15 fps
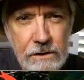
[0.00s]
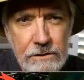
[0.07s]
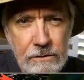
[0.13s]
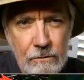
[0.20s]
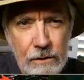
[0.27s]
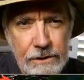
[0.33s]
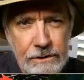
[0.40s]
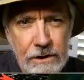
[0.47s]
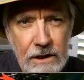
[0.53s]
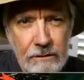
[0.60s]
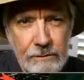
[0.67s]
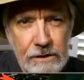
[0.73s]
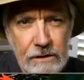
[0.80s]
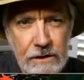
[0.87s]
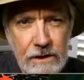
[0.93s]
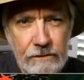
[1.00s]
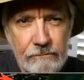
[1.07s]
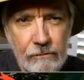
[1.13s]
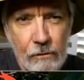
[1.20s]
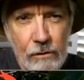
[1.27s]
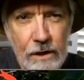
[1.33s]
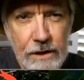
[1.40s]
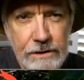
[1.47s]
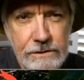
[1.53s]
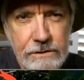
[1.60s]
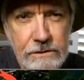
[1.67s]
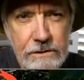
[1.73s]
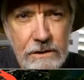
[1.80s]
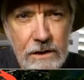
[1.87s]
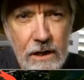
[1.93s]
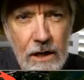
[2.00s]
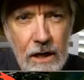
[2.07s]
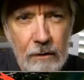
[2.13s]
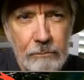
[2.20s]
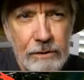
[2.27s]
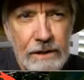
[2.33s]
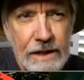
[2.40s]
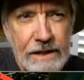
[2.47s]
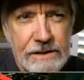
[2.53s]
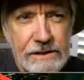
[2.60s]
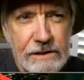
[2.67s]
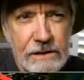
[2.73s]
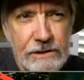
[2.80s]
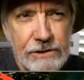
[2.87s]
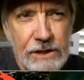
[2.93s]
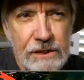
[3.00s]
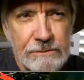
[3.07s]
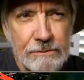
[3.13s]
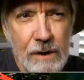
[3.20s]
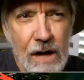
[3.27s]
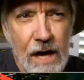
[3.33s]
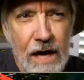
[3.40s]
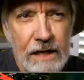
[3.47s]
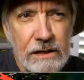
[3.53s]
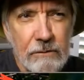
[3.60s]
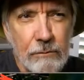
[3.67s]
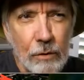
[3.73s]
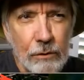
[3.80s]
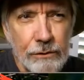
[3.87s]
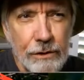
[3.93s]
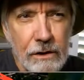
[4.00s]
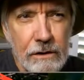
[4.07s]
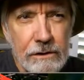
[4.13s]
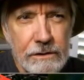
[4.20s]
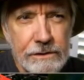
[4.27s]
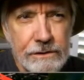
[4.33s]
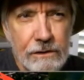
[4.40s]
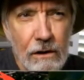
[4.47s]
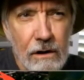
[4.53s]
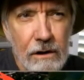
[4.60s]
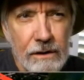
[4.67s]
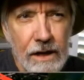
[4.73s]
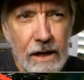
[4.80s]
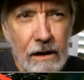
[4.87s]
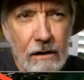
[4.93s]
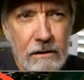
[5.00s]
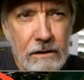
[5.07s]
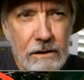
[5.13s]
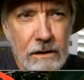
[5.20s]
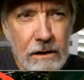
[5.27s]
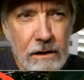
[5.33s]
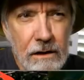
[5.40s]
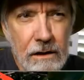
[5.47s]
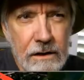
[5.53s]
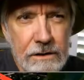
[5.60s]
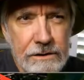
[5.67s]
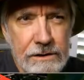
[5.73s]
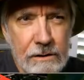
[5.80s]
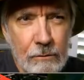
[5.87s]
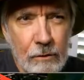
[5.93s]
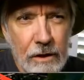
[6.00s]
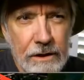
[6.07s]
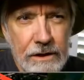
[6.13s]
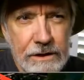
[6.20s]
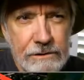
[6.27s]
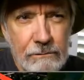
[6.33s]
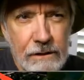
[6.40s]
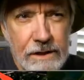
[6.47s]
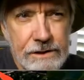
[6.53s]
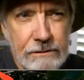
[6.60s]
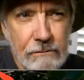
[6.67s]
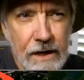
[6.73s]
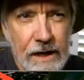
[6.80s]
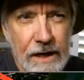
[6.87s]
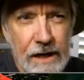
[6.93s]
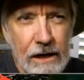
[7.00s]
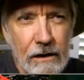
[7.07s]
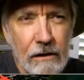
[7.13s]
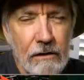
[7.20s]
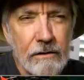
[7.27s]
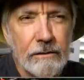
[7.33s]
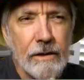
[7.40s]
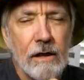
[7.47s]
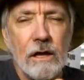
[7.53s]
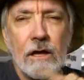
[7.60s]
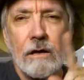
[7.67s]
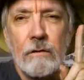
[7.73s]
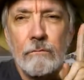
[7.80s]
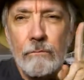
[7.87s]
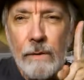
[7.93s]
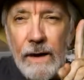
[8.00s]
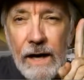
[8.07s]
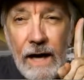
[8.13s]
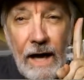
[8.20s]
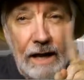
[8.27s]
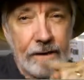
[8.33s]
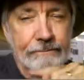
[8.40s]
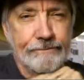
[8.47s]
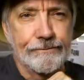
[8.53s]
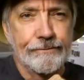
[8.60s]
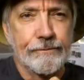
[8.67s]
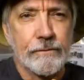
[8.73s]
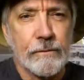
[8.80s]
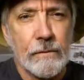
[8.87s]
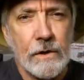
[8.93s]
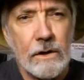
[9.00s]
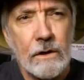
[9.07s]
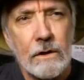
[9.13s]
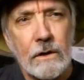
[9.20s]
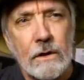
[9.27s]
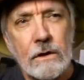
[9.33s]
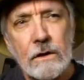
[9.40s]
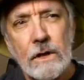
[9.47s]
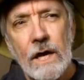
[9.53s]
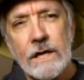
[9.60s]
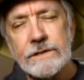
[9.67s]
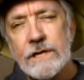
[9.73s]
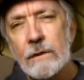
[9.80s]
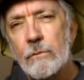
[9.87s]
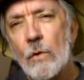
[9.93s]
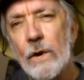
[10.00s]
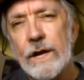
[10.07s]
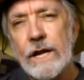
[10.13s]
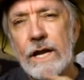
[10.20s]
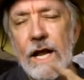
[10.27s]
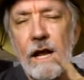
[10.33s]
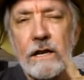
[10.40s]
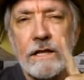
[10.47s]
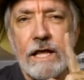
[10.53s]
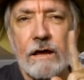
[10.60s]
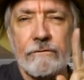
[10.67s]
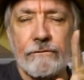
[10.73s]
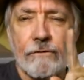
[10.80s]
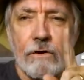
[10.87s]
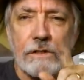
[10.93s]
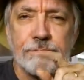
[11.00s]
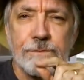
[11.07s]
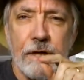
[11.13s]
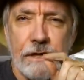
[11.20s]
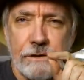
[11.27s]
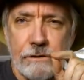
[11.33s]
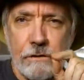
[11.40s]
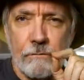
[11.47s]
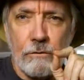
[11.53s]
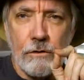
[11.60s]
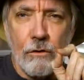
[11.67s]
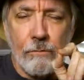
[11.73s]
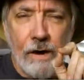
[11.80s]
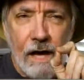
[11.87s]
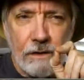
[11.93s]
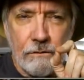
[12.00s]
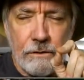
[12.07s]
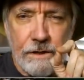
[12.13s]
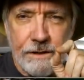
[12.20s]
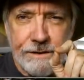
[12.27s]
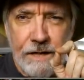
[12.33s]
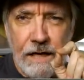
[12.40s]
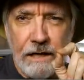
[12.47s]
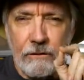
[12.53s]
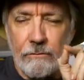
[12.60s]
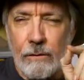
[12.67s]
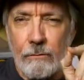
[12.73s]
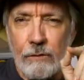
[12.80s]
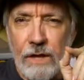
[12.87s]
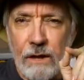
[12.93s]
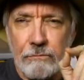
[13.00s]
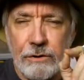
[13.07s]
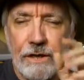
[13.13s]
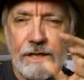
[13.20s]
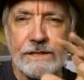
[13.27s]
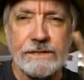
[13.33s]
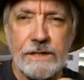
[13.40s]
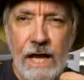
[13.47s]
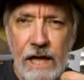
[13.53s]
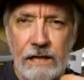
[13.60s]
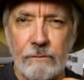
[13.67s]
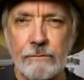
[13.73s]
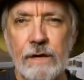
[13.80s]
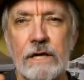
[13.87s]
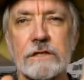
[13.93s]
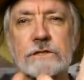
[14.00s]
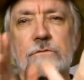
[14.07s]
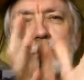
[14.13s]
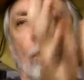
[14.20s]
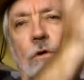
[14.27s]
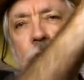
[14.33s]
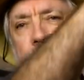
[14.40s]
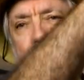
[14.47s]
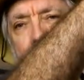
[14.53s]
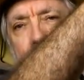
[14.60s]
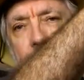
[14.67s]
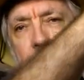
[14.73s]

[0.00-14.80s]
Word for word: So what you're going to be looking for is a place just behind the boulder. Start there, somewhere in this region right here. But as I pointed out in that first picture, we'll go back to it in a second. Remember that place that had the big swollen